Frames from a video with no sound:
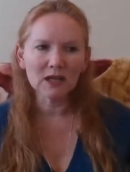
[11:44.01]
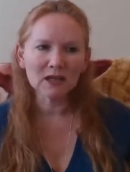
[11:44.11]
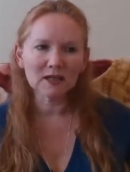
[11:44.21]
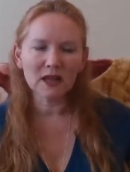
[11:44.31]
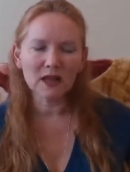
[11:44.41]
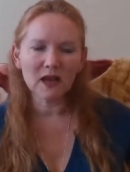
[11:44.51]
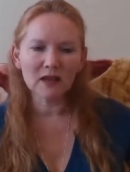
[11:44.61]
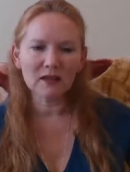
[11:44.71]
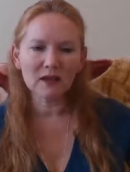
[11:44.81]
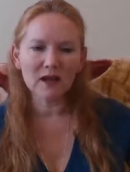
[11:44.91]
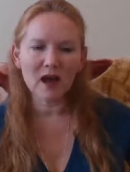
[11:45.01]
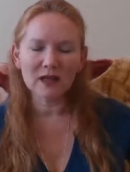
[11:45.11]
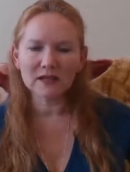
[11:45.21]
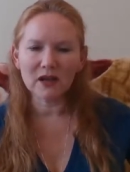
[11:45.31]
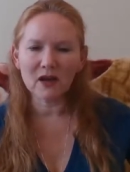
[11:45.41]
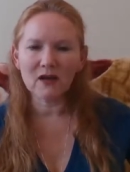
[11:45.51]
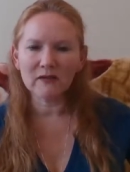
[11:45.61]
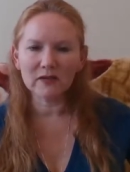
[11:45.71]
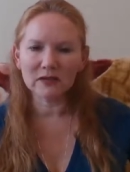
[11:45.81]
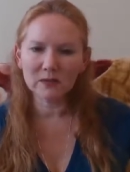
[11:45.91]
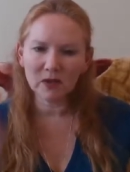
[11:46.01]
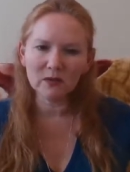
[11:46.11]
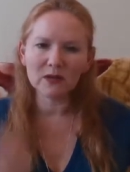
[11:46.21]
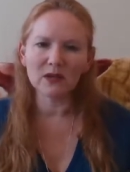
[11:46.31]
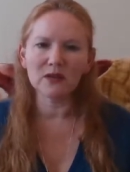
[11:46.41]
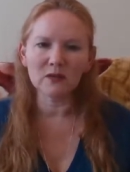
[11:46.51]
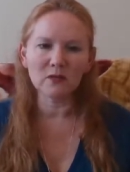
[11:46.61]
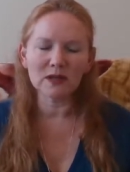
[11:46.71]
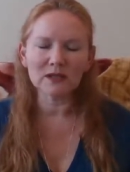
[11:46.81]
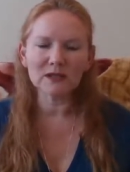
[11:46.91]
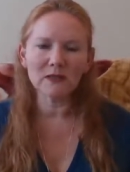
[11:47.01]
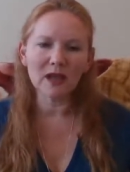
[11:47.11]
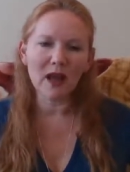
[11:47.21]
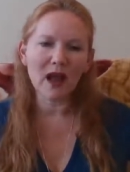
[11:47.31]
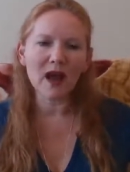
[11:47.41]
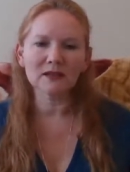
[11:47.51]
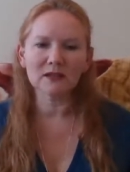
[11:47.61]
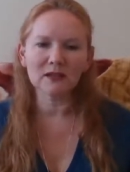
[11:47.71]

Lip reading: It's like, I think high self, the spirit within you wants to be asked.